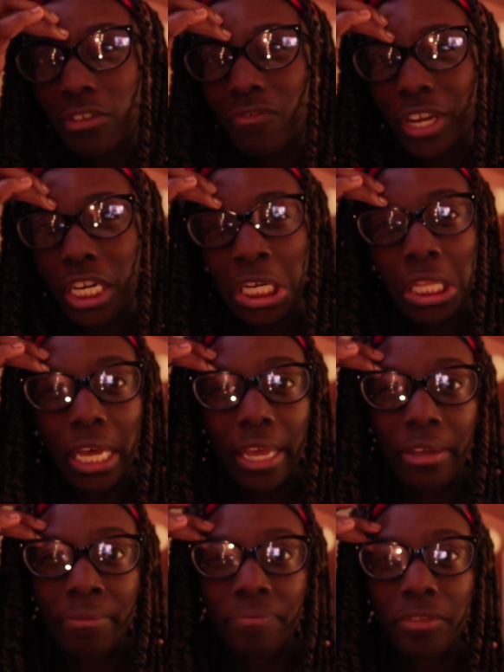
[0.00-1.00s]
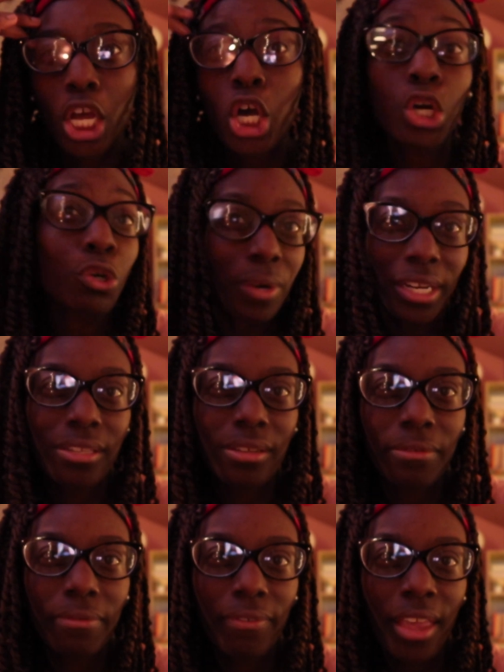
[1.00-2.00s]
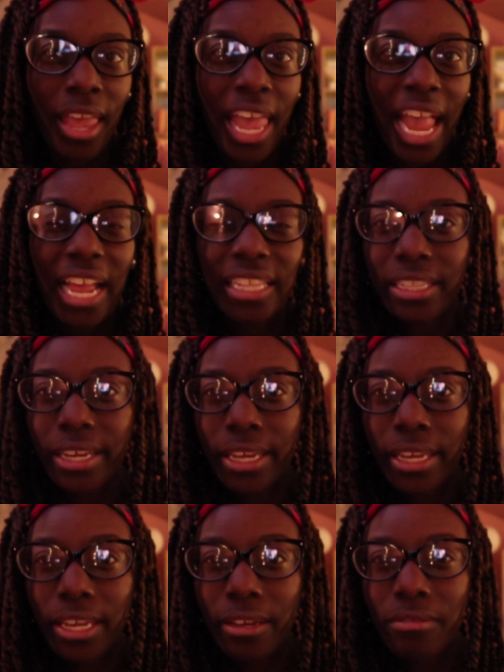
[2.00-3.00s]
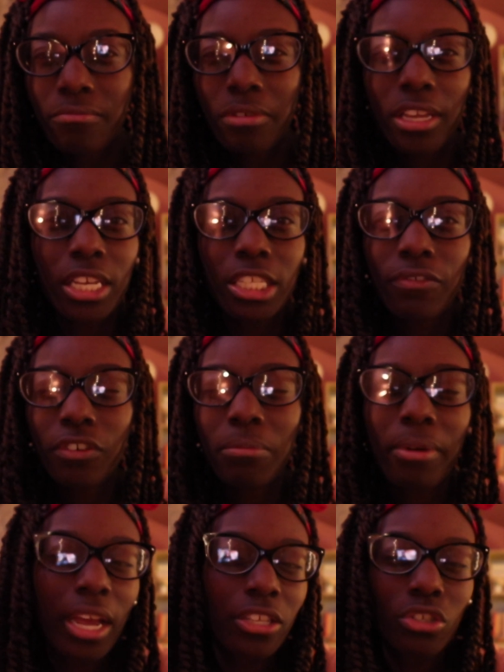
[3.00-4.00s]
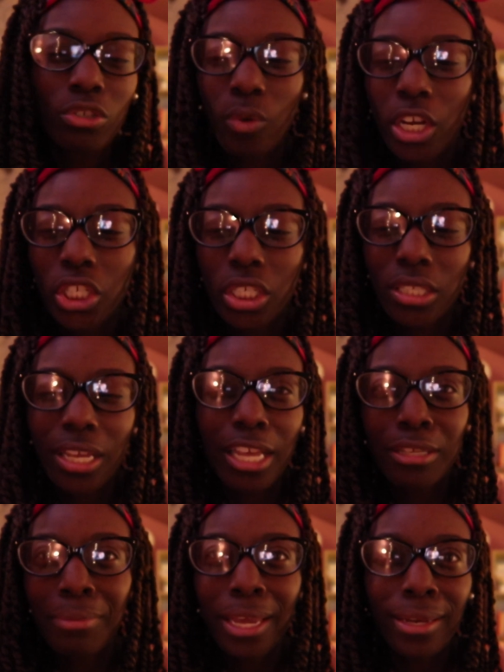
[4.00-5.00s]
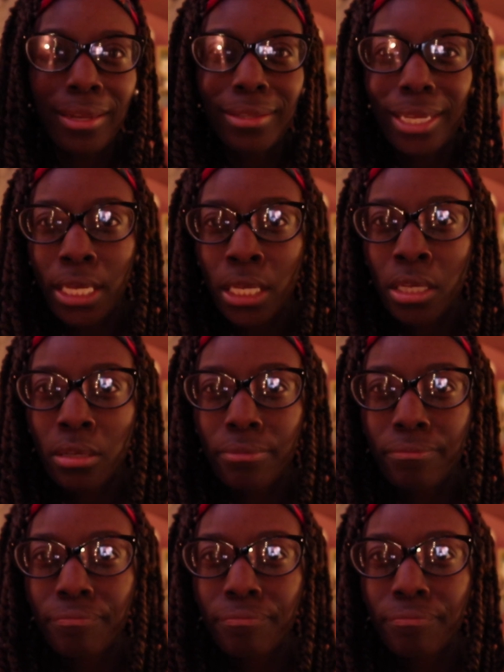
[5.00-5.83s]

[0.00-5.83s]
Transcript: very like aggressive, and like because of her past situations has made it like